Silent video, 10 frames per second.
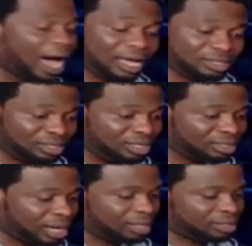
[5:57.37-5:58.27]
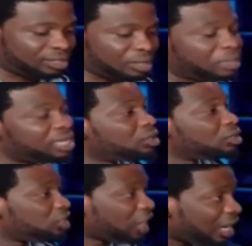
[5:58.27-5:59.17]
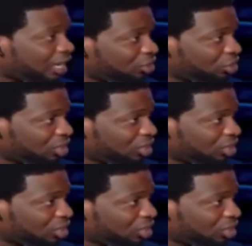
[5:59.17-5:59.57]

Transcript: I see it as a medical challenge